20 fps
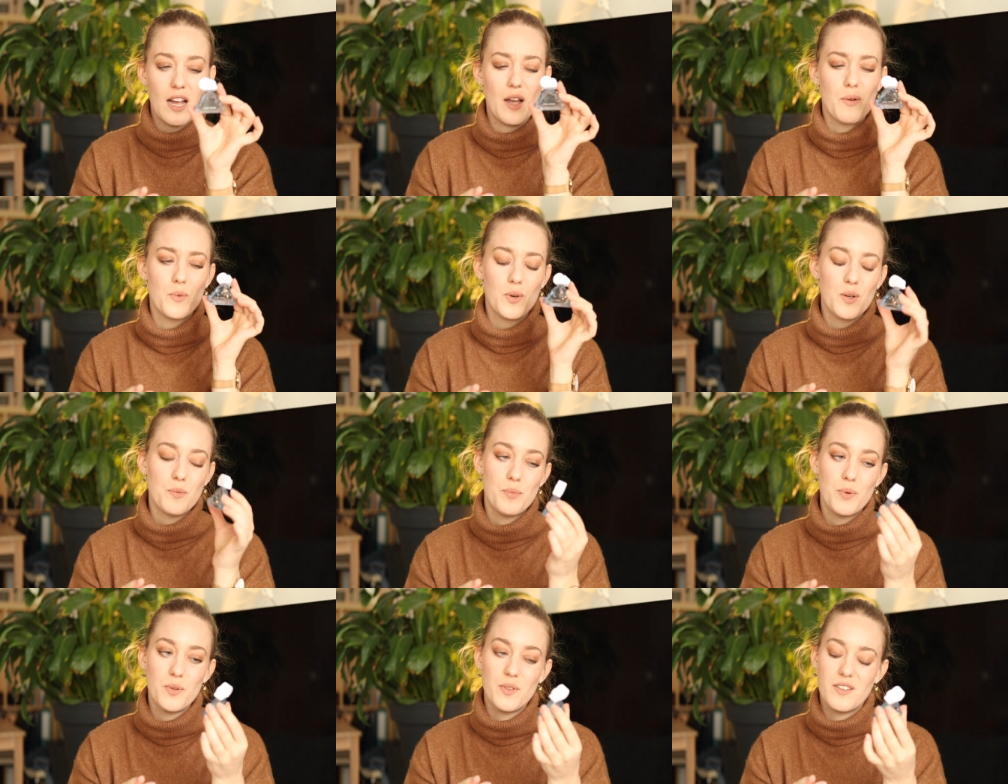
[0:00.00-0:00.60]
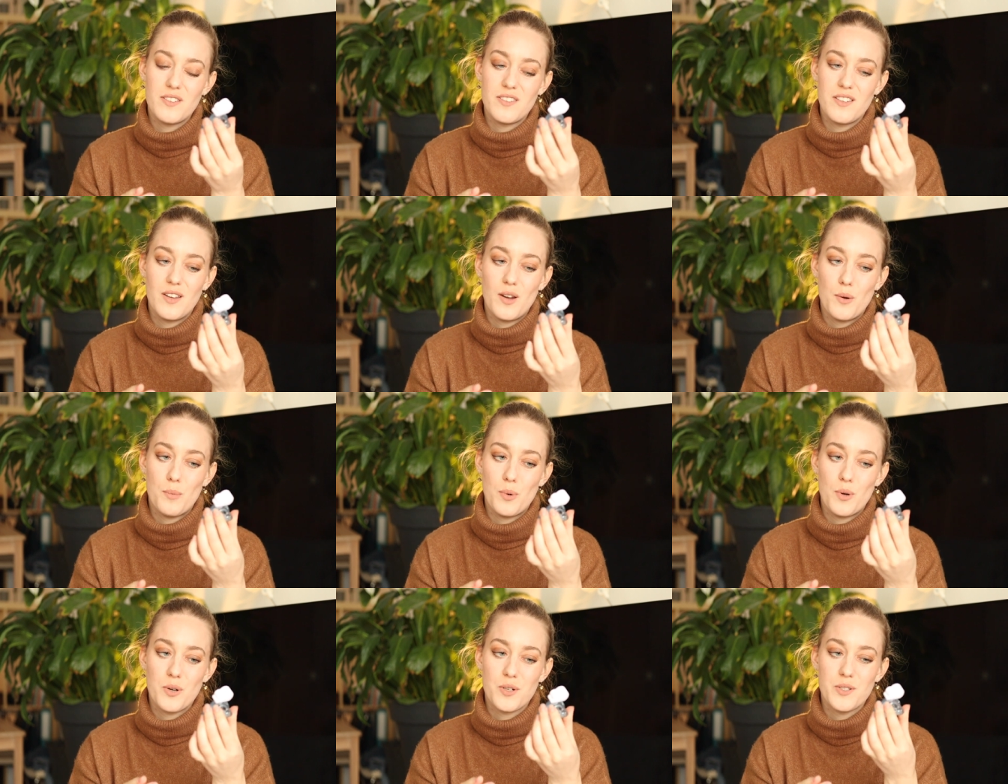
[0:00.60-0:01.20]
I wouldn't put this in
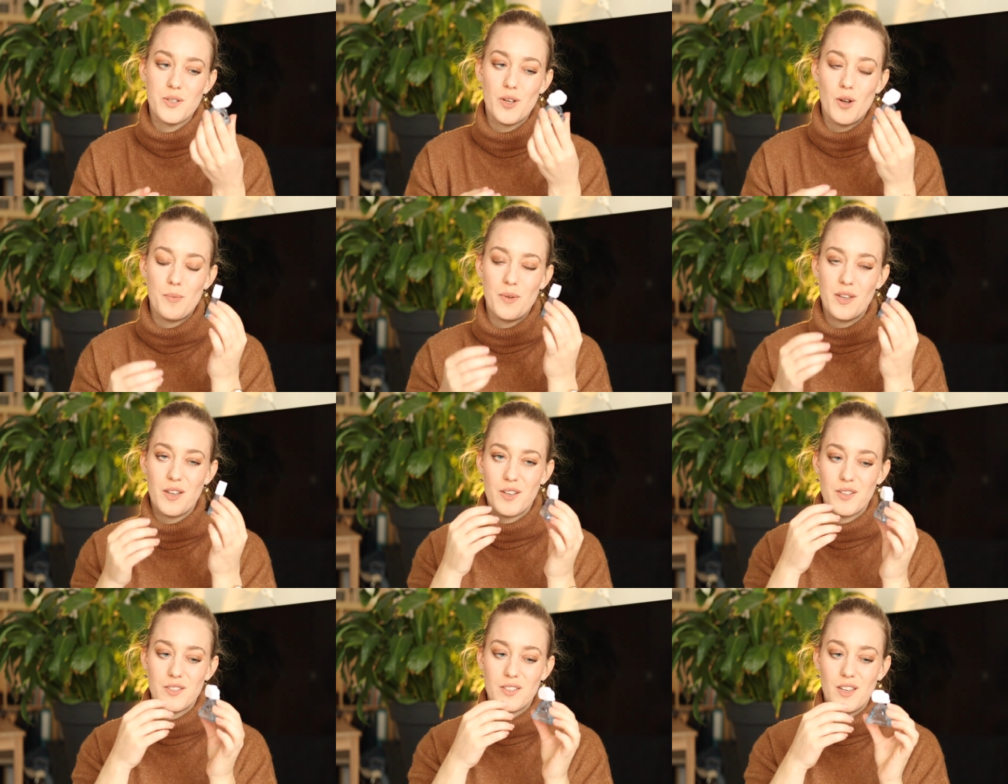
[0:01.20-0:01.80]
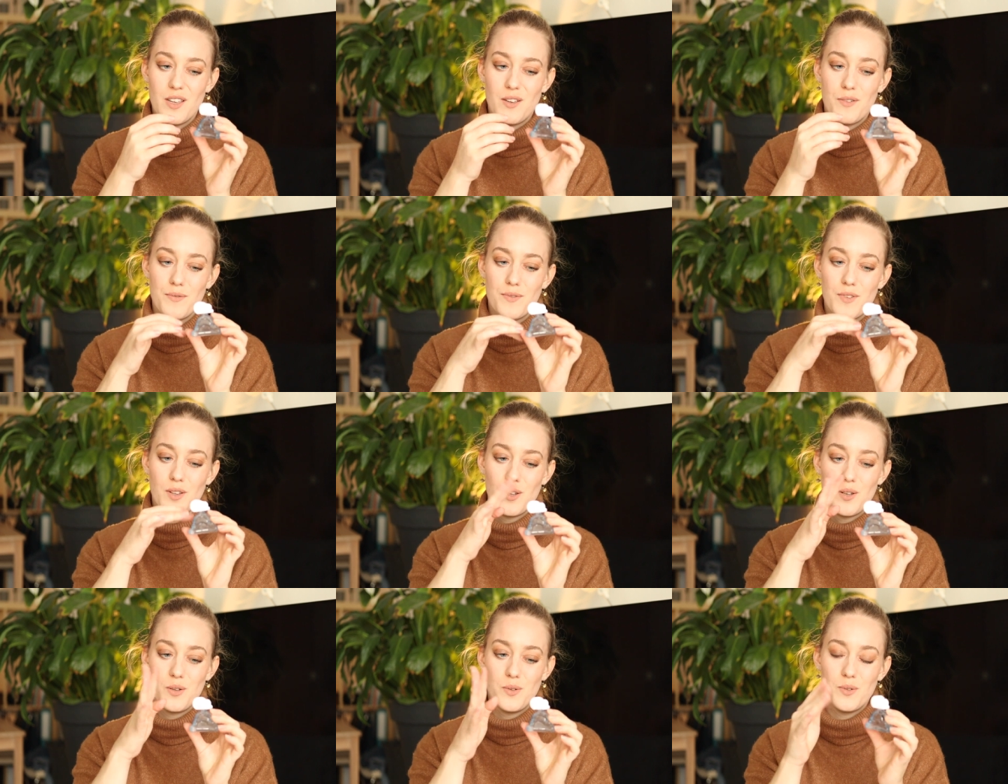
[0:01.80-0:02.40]
your purse though, because
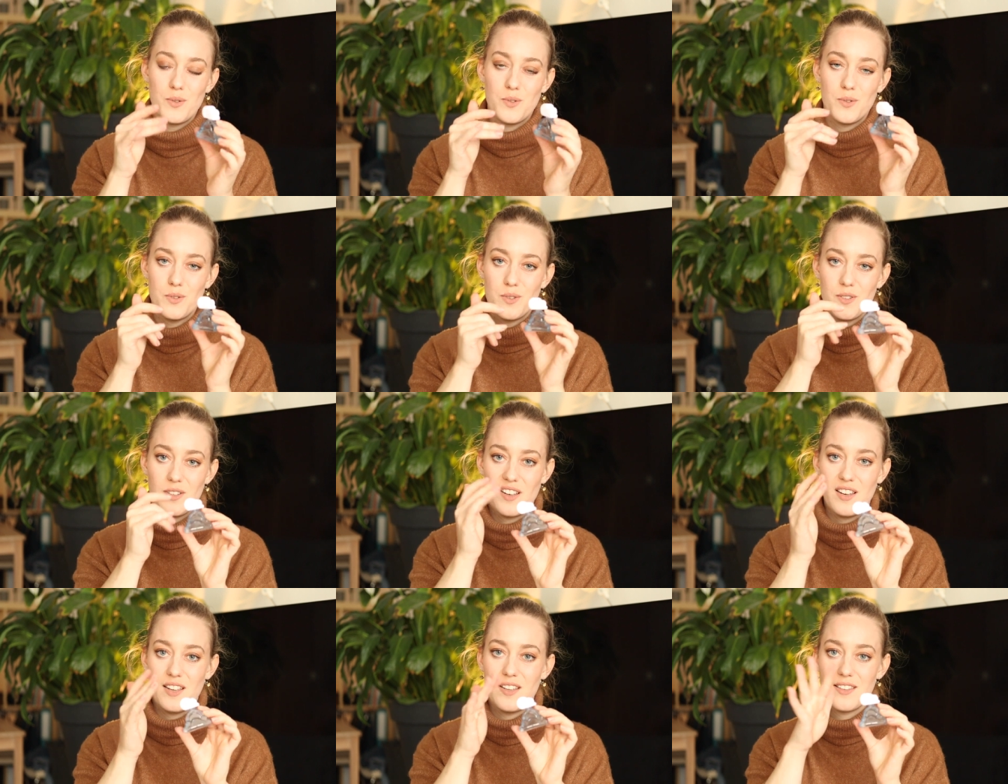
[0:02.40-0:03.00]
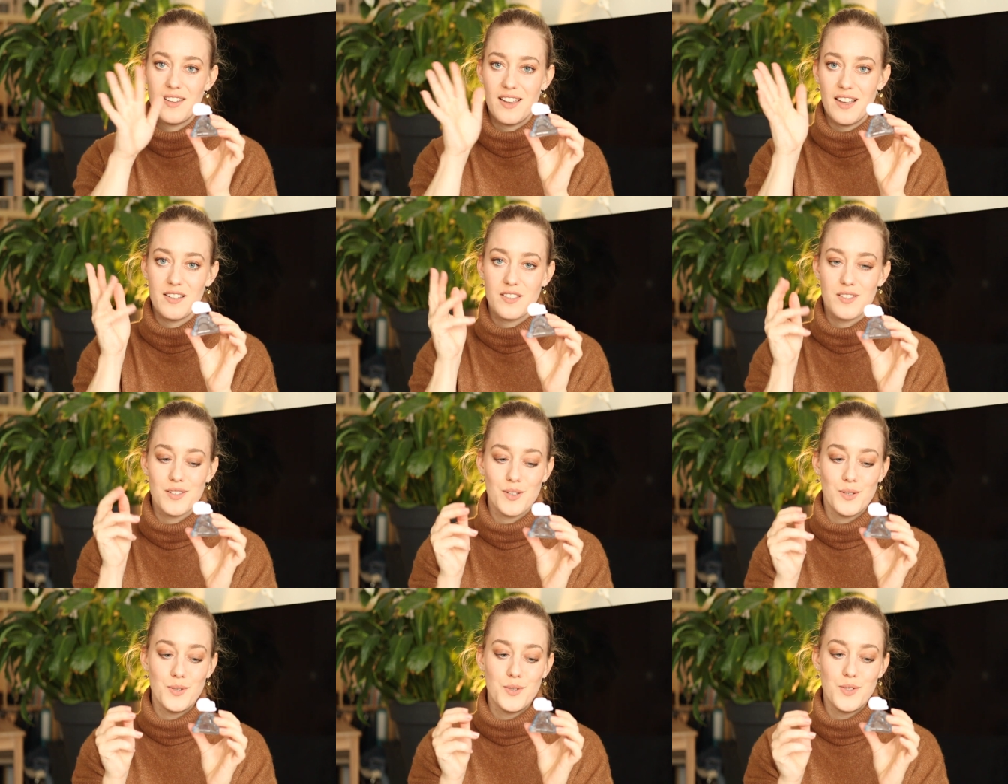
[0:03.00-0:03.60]
if the, loose, the lid
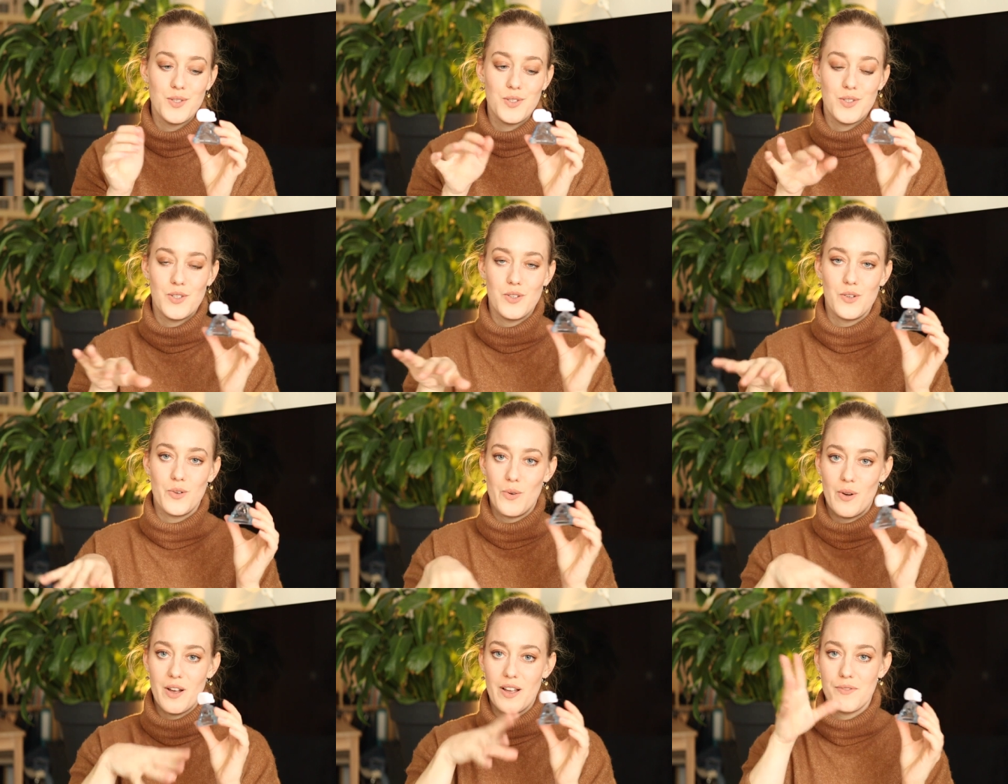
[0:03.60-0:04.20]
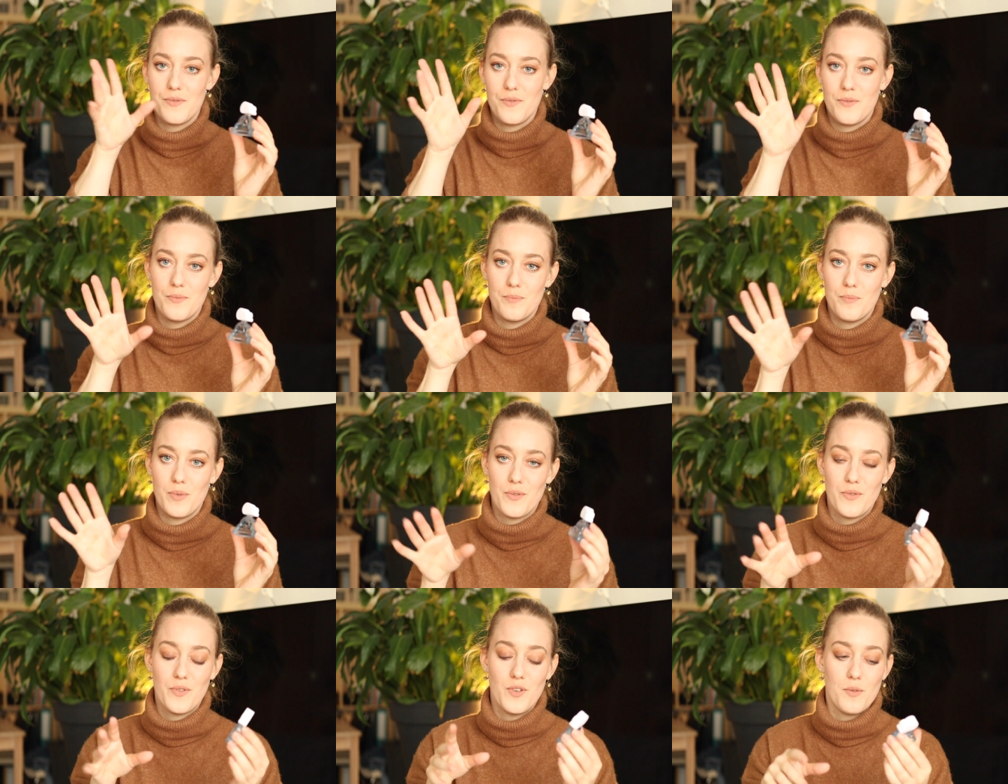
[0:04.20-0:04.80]
gets loose, you have
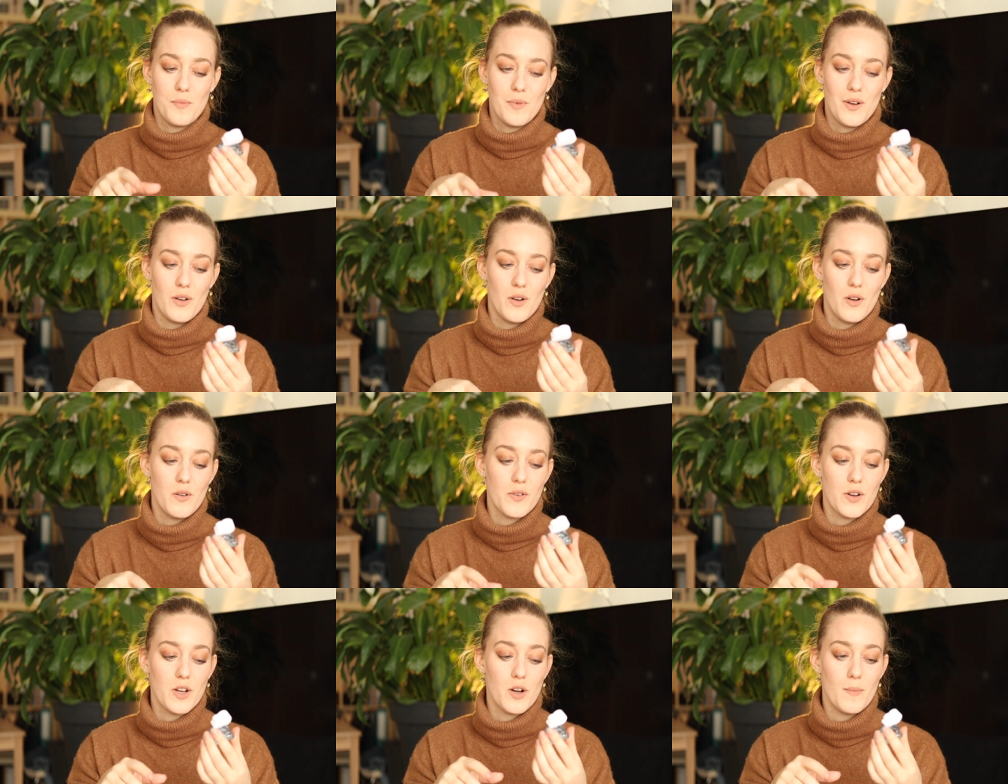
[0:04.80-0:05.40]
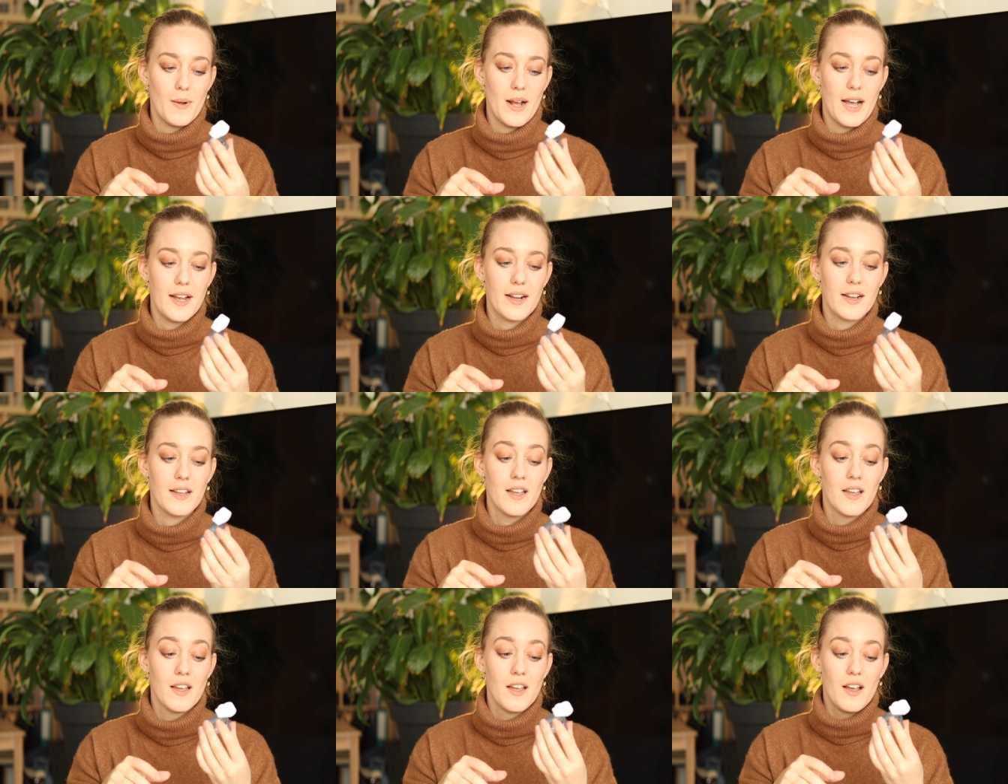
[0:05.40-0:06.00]
perfume all over your bag.